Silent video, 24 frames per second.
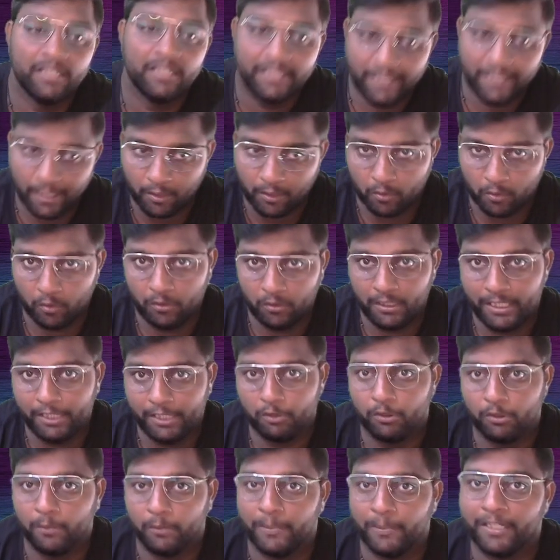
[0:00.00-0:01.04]
Here only
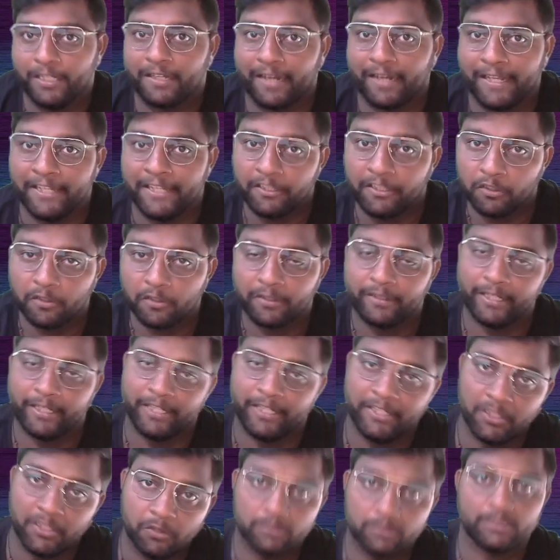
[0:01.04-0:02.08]
you will be trying to
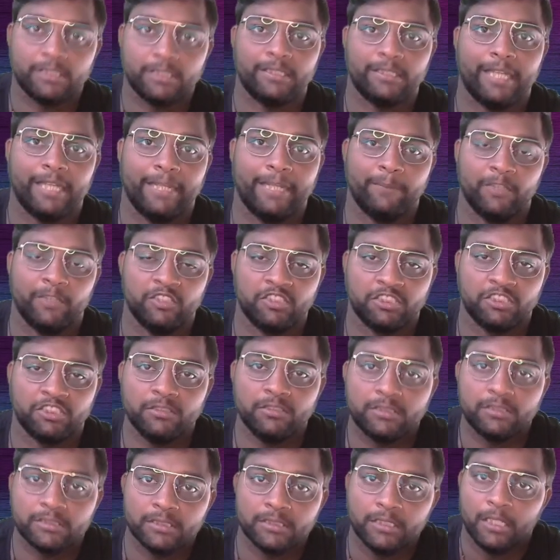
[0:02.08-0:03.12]
reduce the
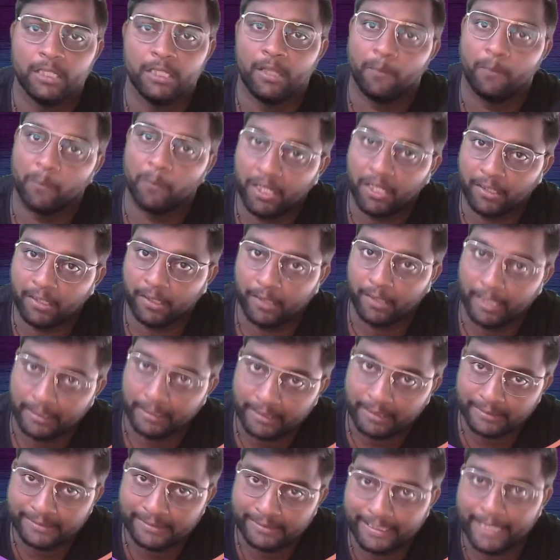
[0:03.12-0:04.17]
dimensions, but
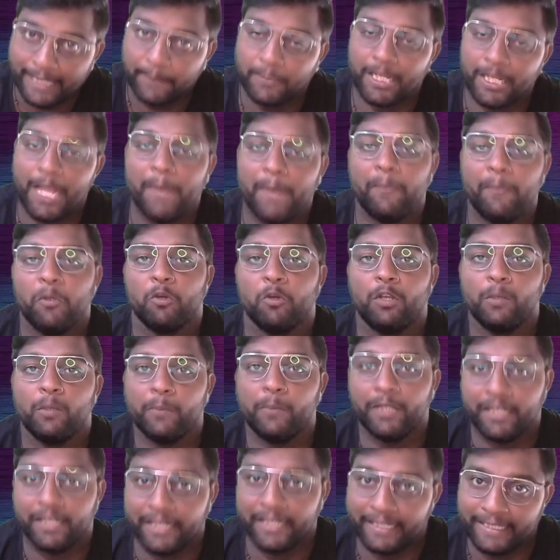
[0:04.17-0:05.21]
at the same time you will
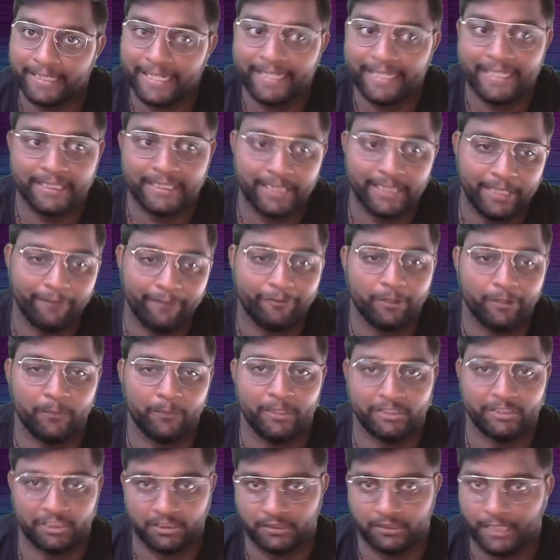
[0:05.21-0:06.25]
be retaining the
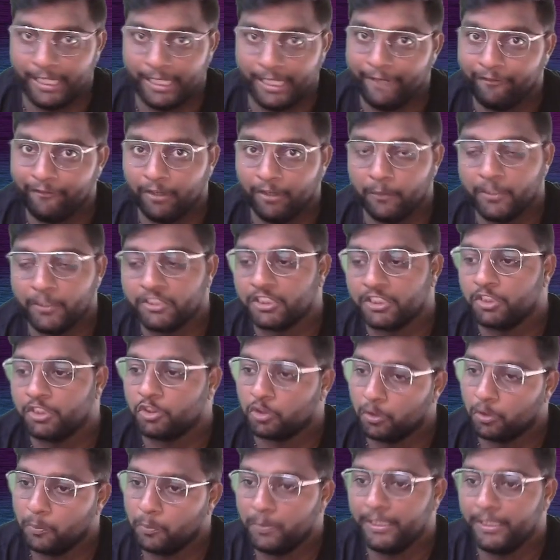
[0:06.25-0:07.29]
information. The information
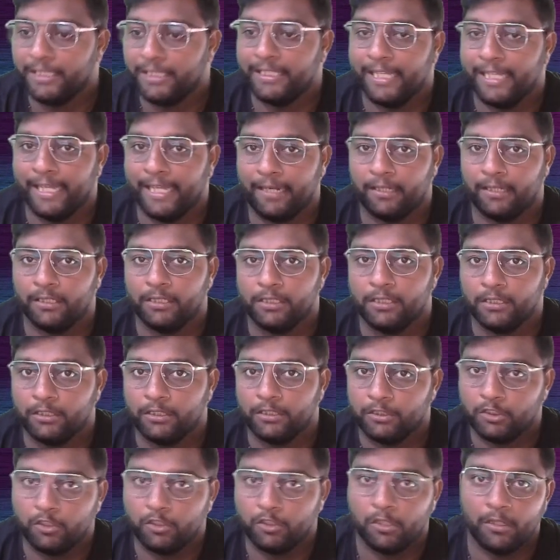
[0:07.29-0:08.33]
should be there.
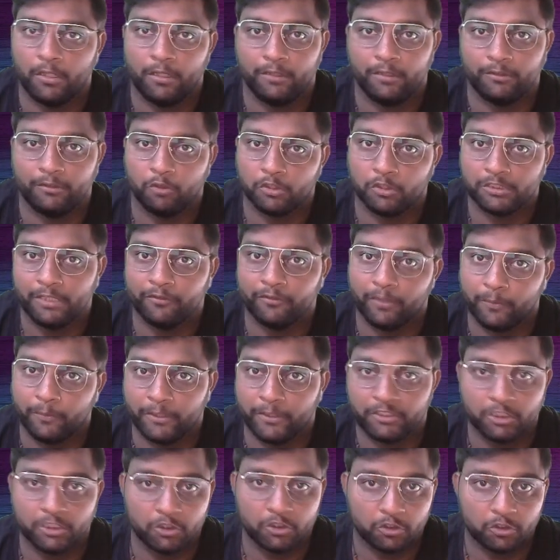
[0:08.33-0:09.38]
Those
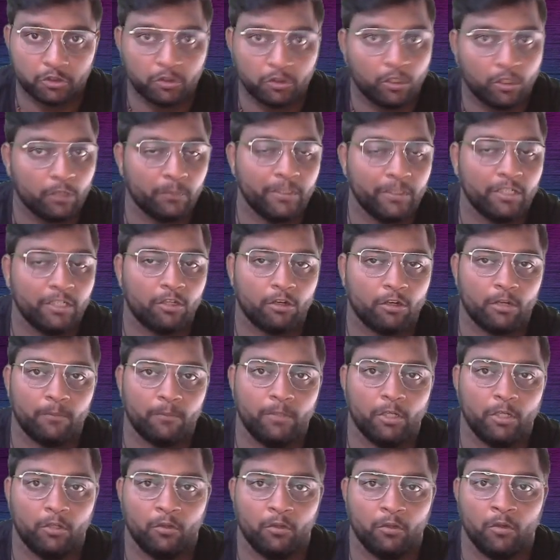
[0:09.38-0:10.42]
information should not be
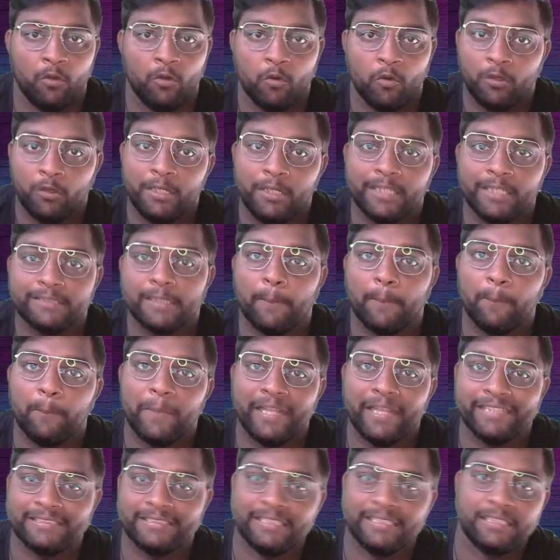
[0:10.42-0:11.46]
dropped down. Only some
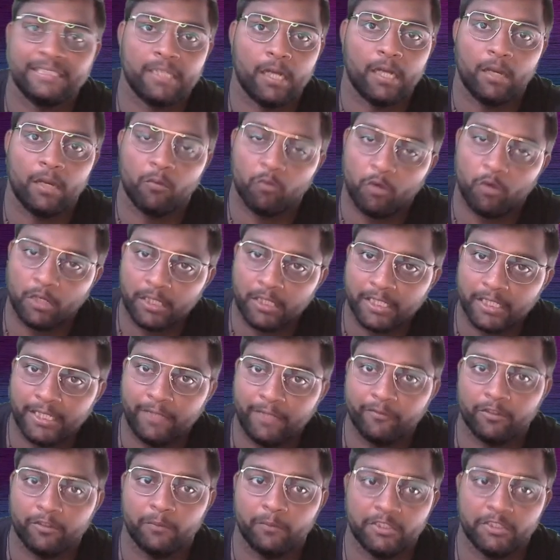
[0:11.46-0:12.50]
basic unwanted
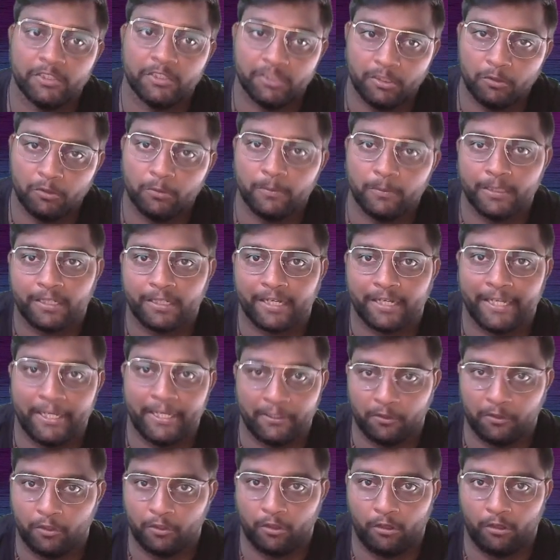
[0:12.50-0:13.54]
information you will be
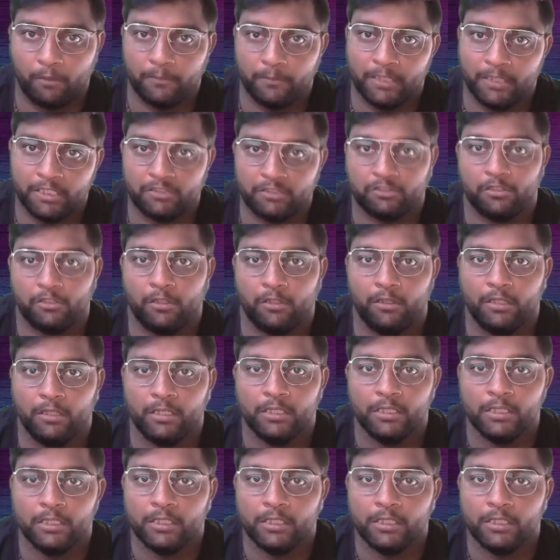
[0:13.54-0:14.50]
trying to drop, that's all.